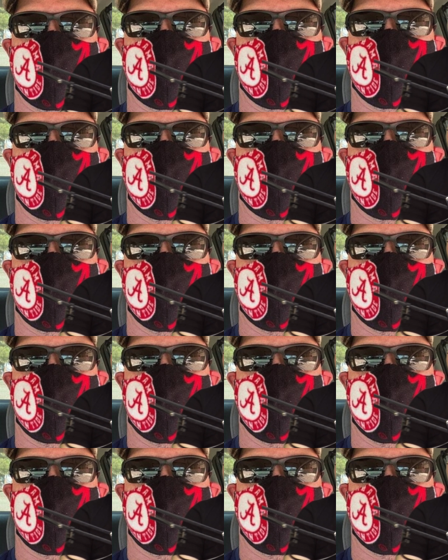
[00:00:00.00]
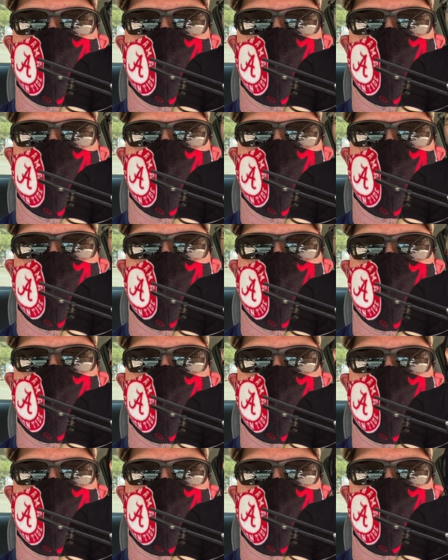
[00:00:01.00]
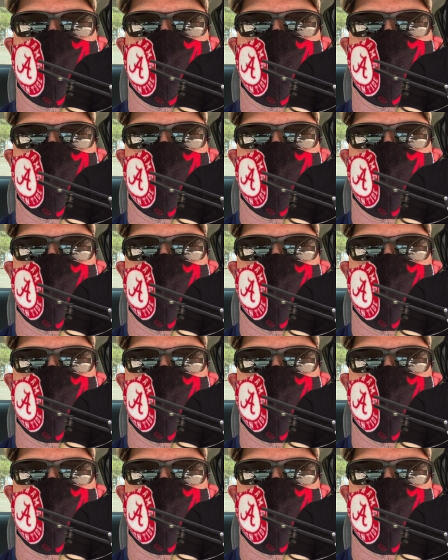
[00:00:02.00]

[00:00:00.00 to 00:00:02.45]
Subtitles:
(not speaking)